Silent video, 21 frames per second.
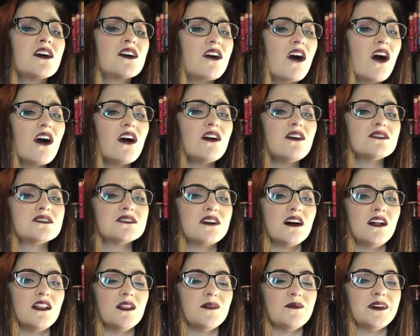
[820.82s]
Carl
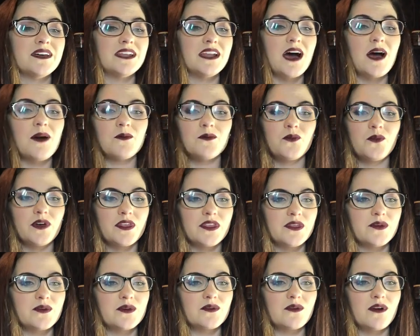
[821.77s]
Solomon, I'm with
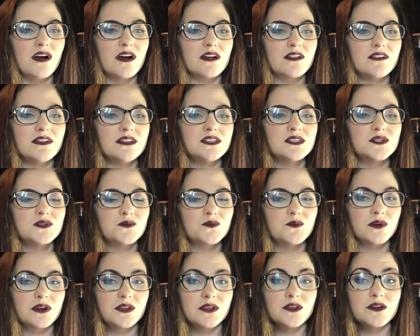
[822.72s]
you in Rockland,
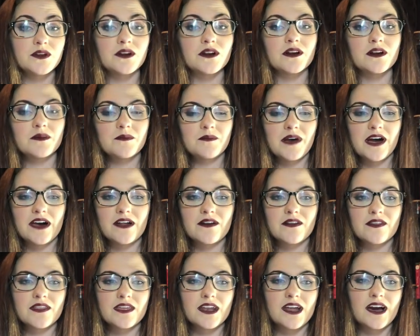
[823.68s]
where you're
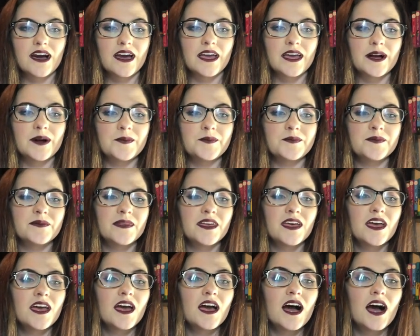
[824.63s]
madder than I am.
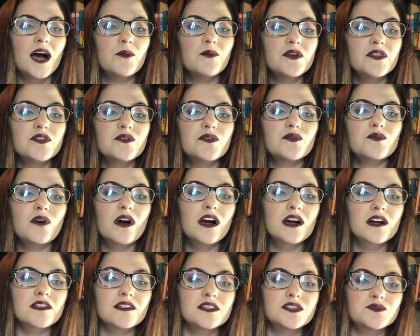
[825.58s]
I'm with you in
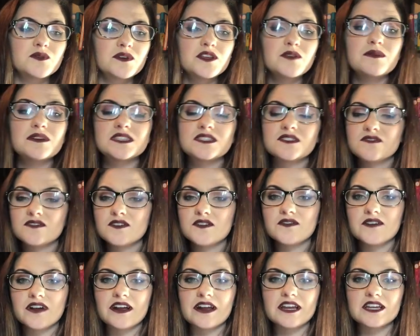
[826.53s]
Rockland, where you must
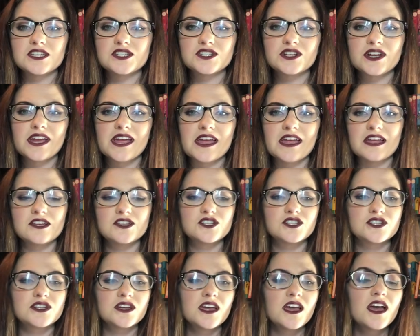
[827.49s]
feel very
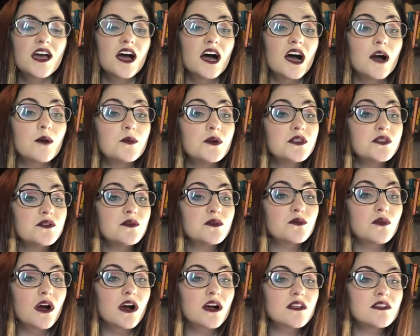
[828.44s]
strange. I'm with you
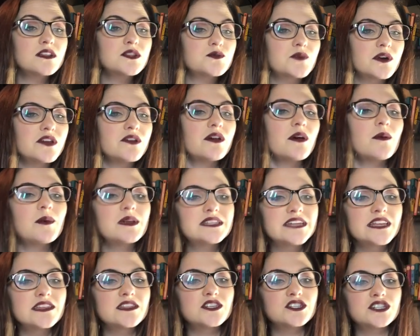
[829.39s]
in Rockland, where you
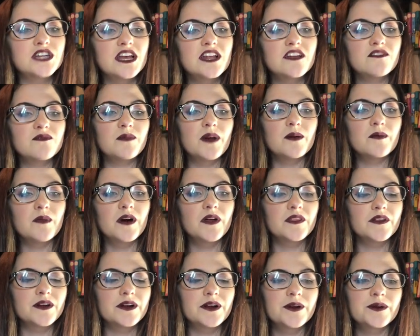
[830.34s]
imitate the shade of my
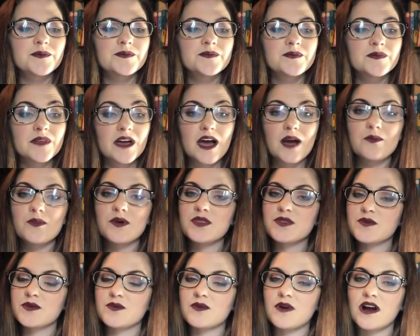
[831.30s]
mother. I'm
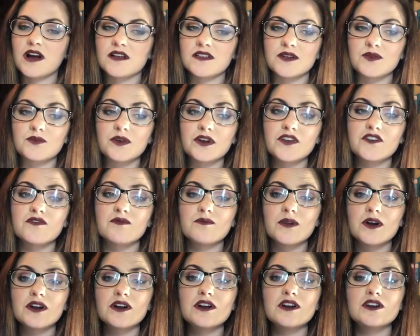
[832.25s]
with you in Rockland, where you've
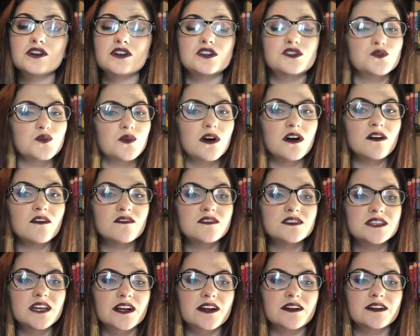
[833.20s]
murdered your 12
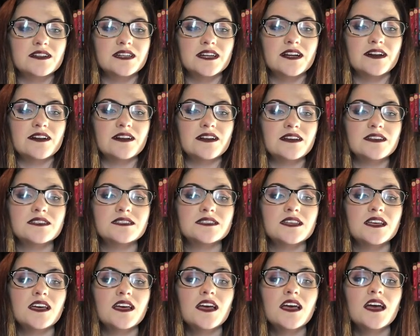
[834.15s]
secretaries.
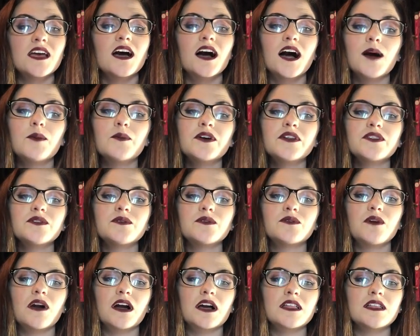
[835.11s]
I'm with you
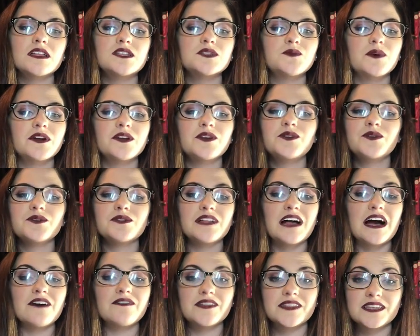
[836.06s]
in Rockland, where you
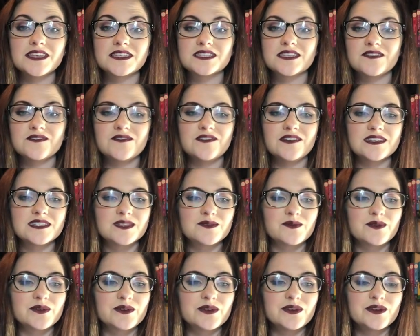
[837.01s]
laugh at this
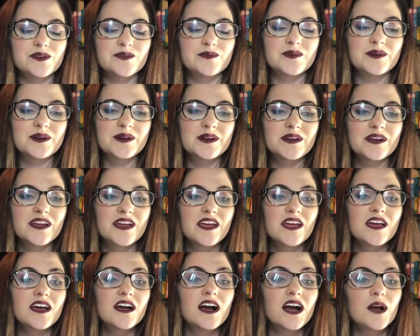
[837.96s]
invisible humor.
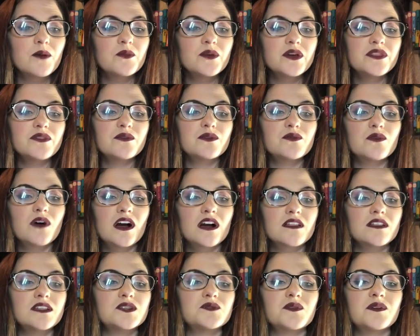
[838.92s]
I'm with you in
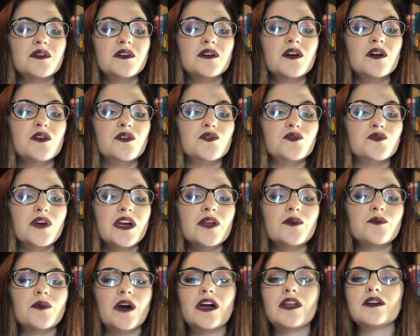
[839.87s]
Rockland, where you are
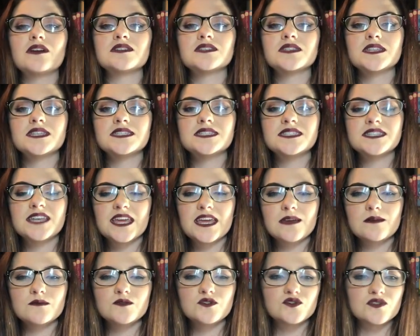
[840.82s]
great writers on the
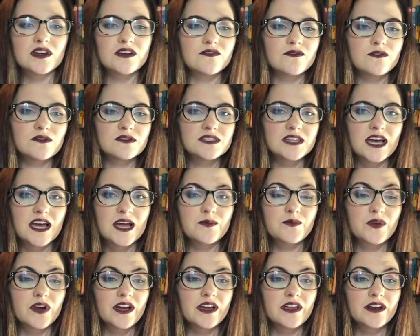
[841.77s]
same dreadful
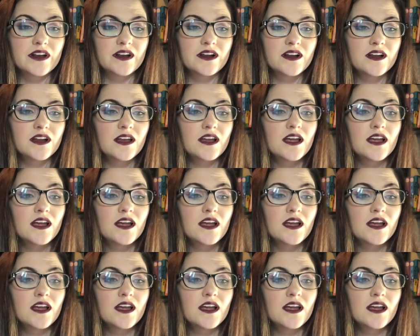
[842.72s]
typewriter.